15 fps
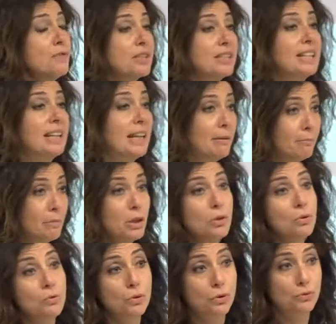obviously can be
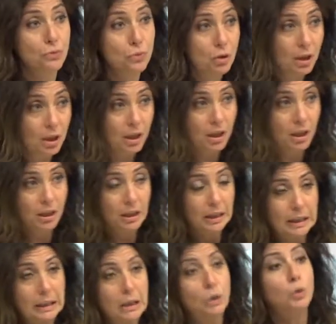useful
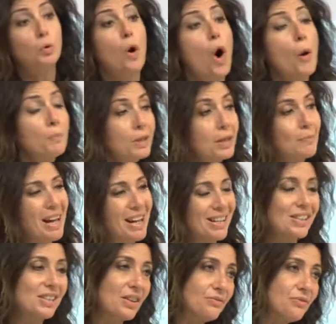to
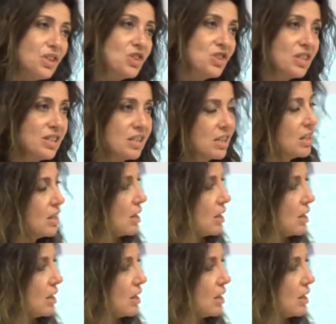optimize efficiency